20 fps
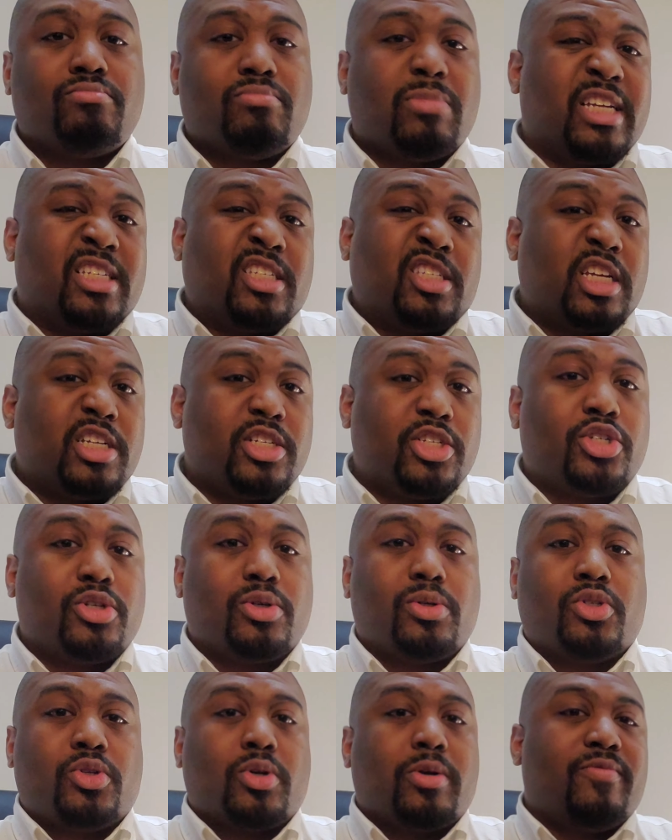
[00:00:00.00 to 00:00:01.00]

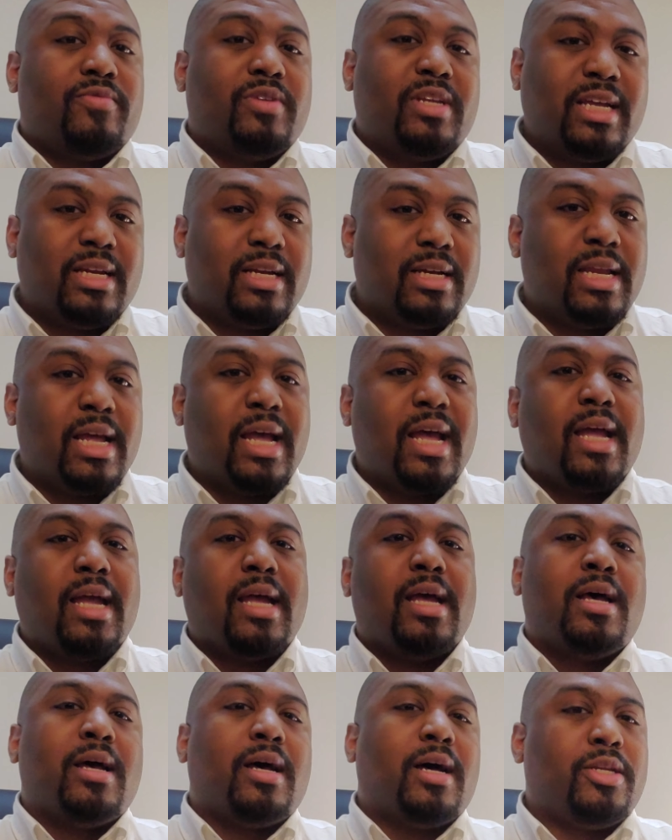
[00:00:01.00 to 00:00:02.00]
essential sort of day-to-day
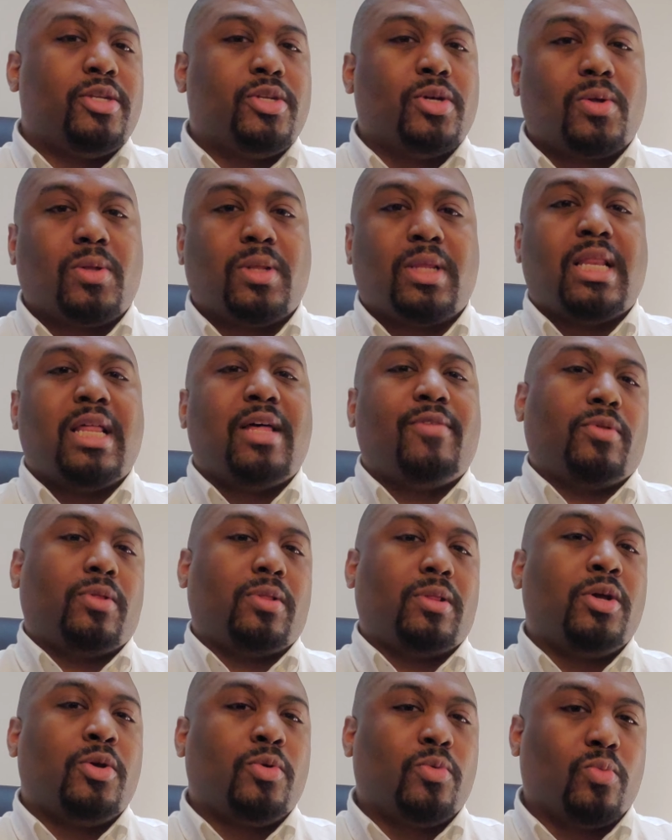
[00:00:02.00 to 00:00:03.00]
-day adult level
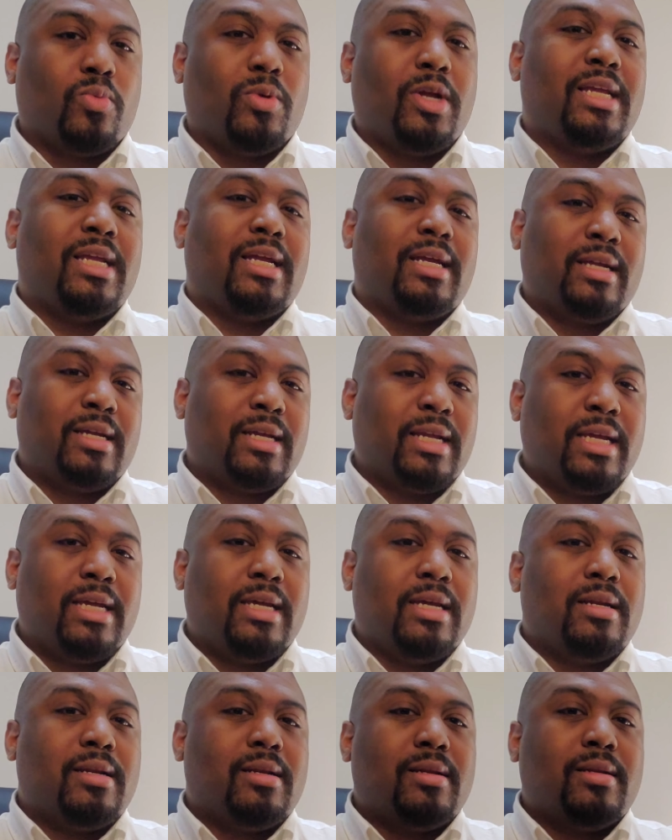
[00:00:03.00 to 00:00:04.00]
reading
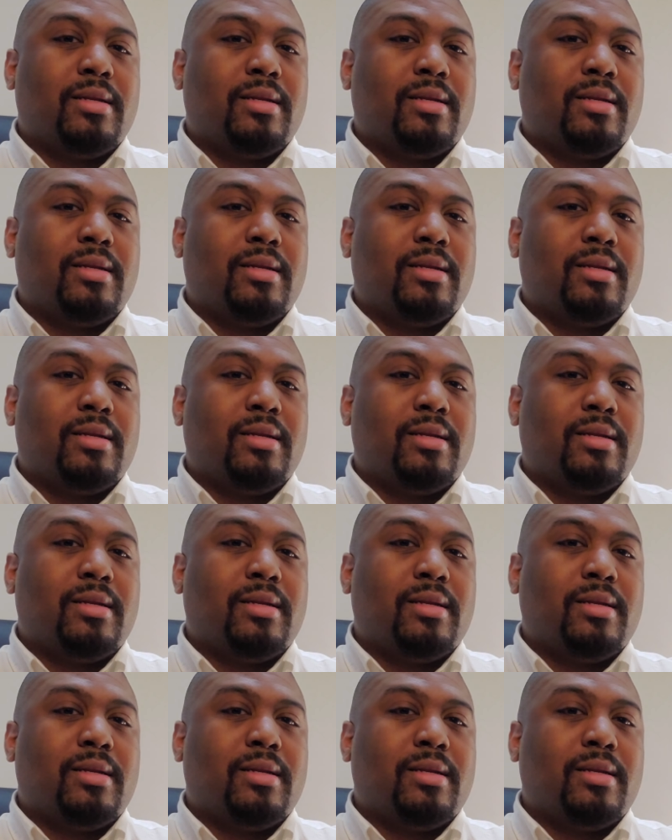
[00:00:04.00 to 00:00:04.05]
in,